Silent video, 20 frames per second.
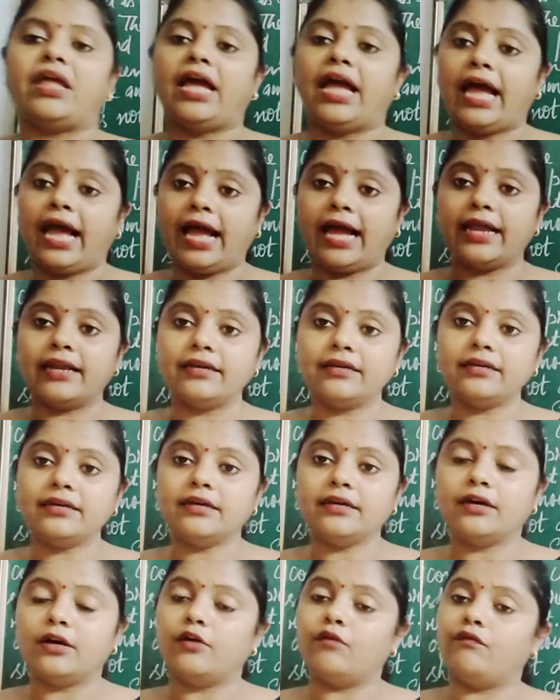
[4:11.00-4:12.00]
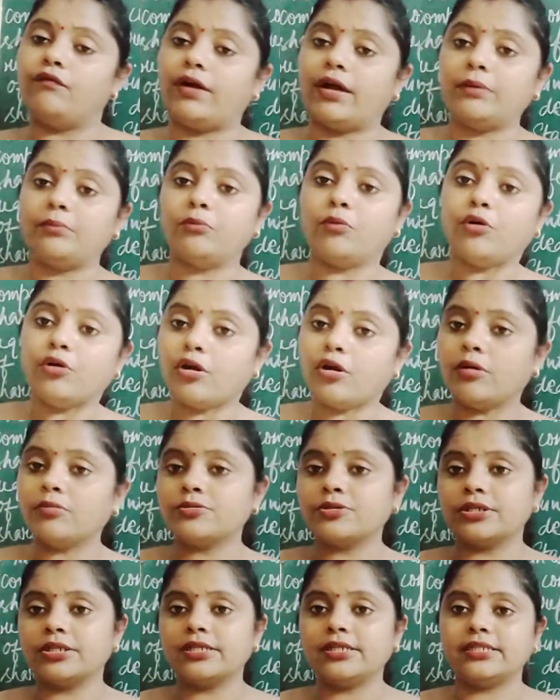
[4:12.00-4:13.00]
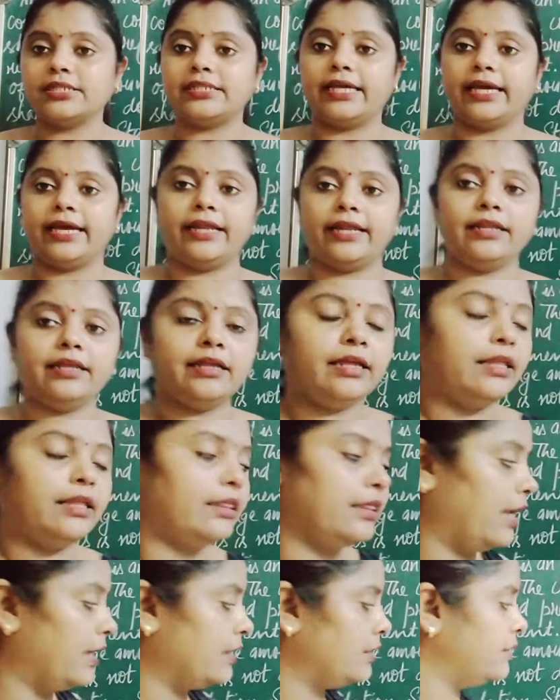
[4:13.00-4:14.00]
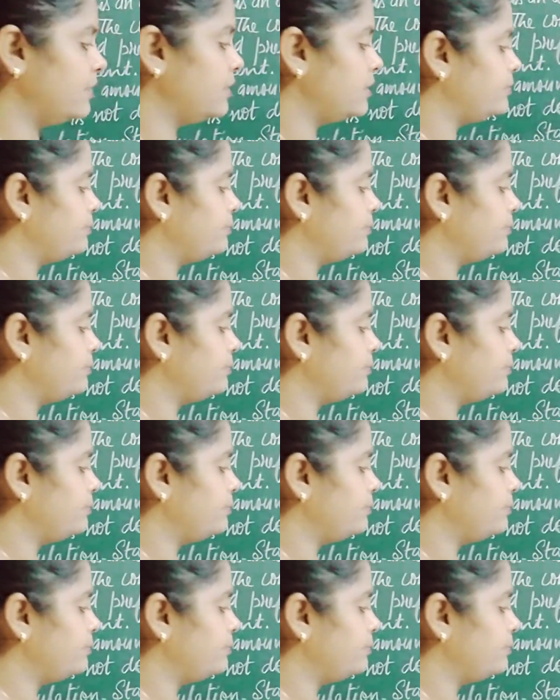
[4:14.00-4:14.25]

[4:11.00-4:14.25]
And one more option is there, that is